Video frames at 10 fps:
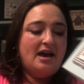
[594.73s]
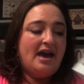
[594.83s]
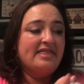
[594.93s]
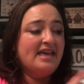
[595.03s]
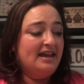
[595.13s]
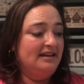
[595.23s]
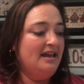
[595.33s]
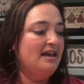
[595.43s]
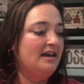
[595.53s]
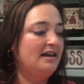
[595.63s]
And then
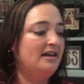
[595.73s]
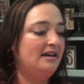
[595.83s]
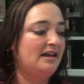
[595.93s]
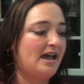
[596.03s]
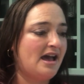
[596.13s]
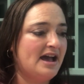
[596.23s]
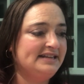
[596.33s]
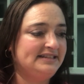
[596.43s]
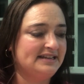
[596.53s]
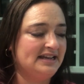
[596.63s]
I
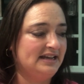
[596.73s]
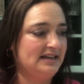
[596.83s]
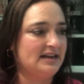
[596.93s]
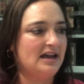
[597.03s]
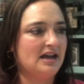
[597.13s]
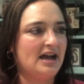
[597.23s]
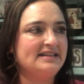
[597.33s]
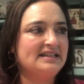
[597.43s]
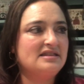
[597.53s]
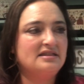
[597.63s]

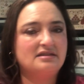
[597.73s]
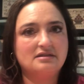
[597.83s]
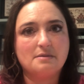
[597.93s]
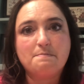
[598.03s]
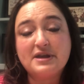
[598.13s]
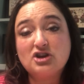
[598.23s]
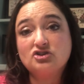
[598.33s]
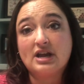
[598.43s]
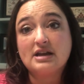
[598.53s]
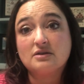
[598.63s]
did the bigger
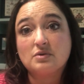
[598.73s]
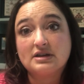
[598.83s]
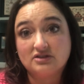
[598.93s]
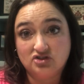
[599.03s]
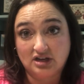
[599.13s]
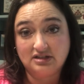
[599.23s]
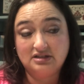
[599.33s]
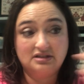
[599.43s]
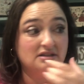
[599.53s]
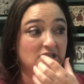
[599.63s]
January just
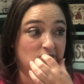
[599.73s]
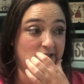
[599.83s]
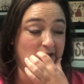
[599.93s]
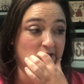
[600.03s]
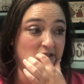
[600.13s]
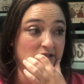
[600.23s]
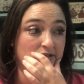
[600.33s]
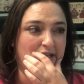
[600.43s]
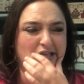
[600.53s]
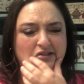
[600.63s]
this year, since
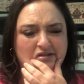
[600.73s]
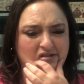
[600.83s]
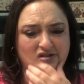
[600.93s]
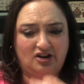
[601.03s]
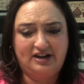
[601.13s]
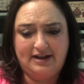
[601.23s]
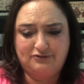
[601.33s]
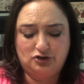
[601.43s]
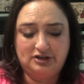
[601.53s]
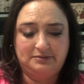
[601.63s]
like starting after
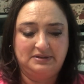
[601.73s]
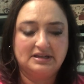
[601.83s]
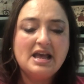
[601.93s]
Christmas.